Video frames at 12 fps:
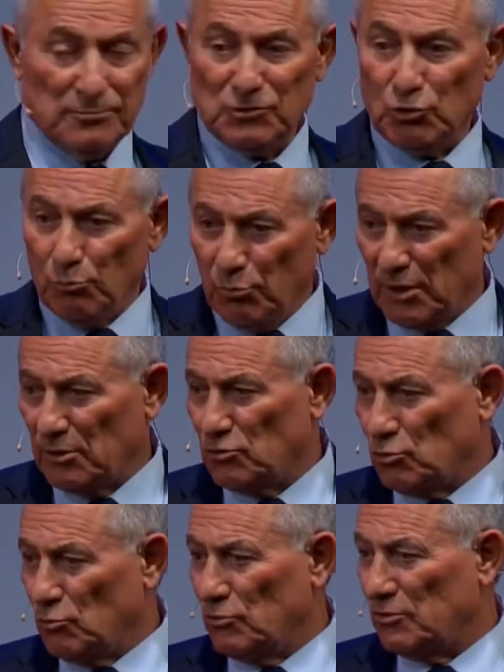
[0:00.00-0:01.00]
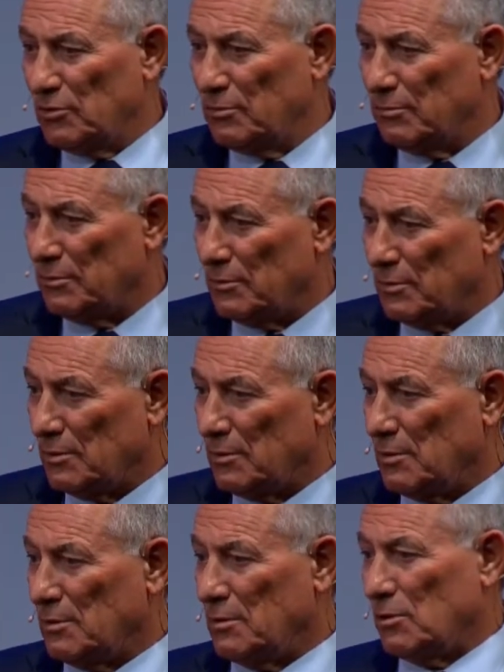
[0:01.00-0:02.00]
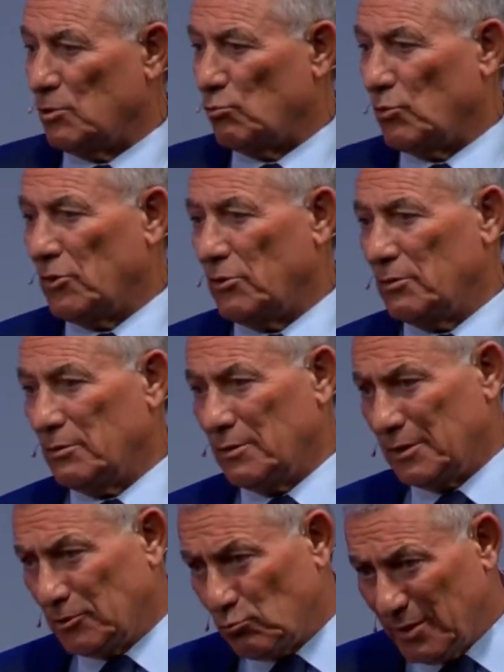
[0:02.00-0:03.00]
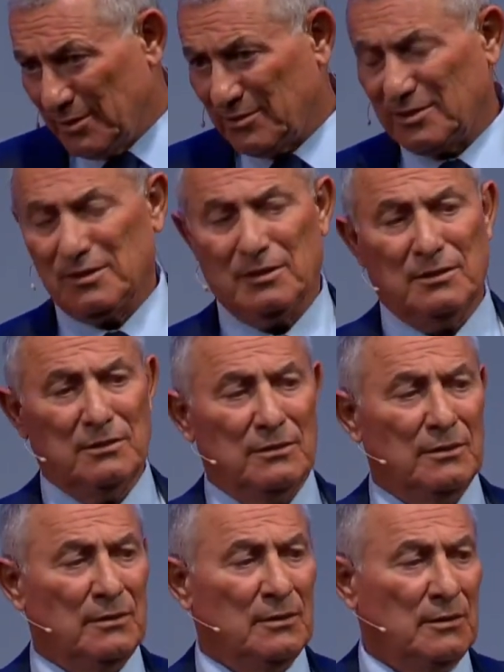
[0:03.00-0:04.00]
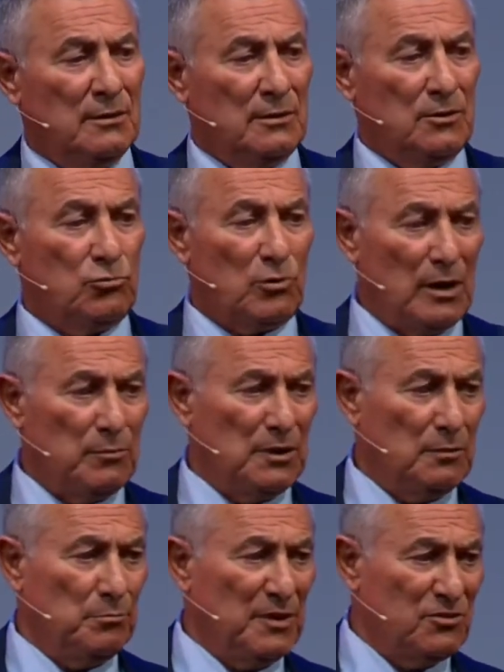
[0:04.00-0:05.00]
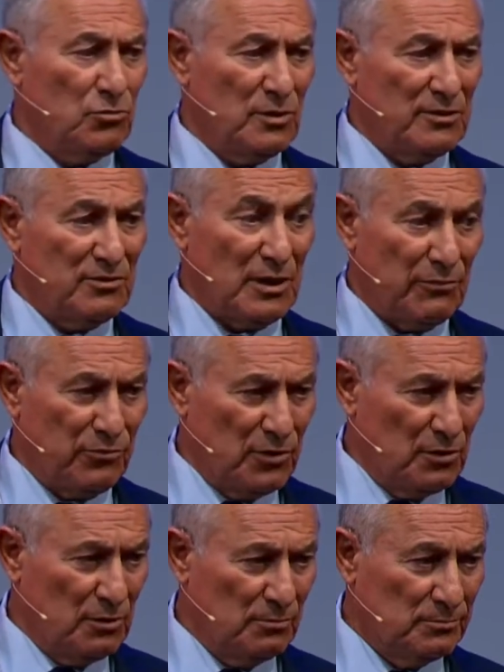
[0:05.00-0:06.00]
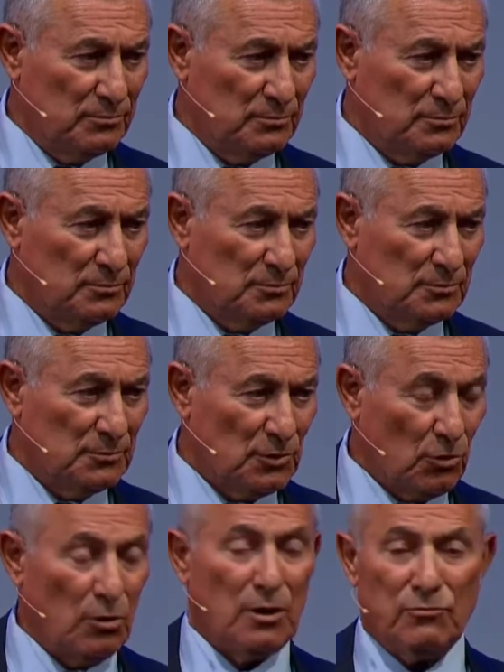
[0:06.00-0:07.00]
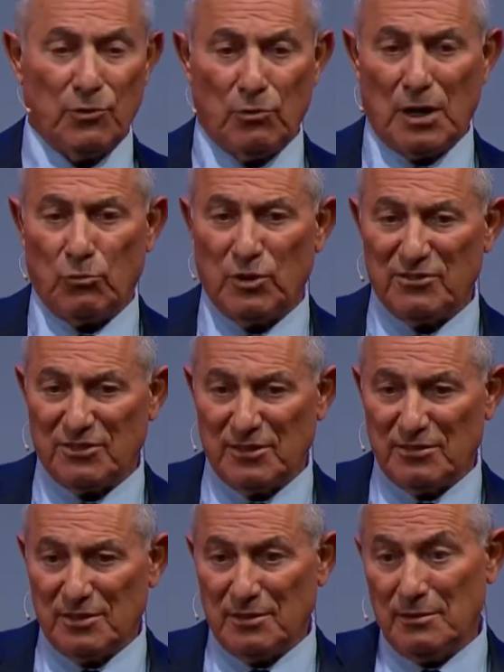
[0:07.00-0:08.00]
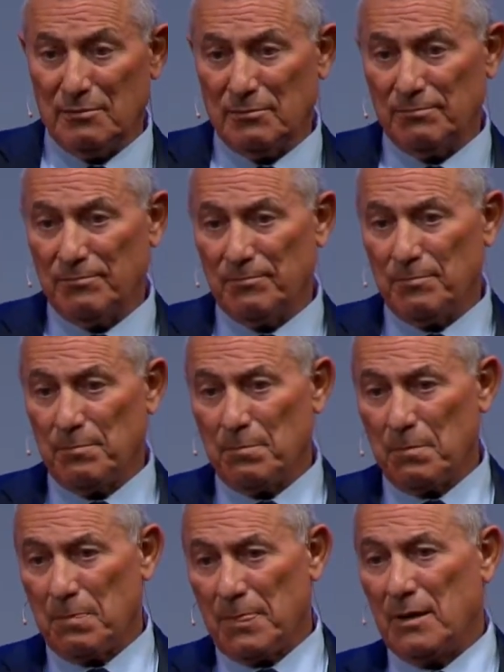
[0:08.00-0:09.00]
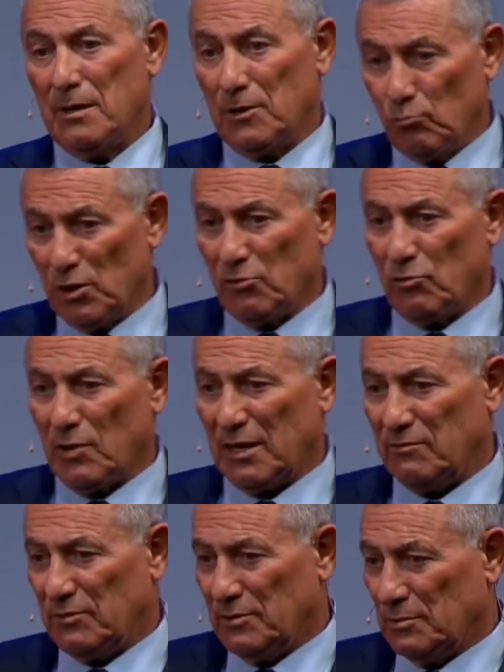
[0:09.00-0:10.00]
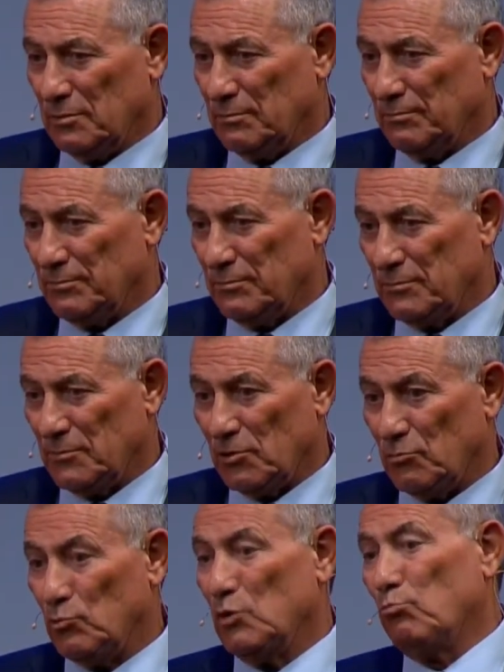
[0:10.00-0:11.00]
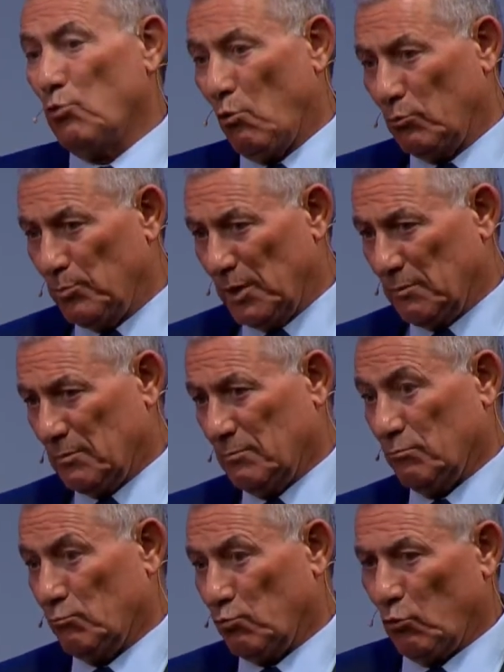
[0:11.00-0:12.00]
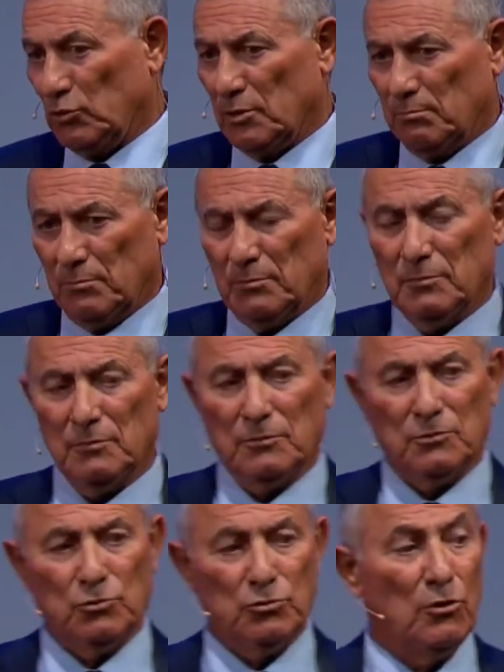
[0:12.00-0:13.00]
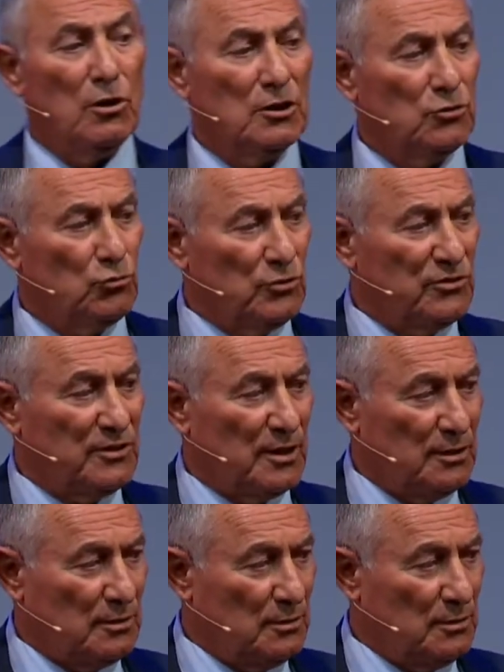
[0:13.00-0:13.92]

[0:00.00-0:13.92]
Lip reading: to bring Jews who were at risk, trouble, misery, suffer, calling for our assistance, and we arrived. And we brought them to the only Jewish state.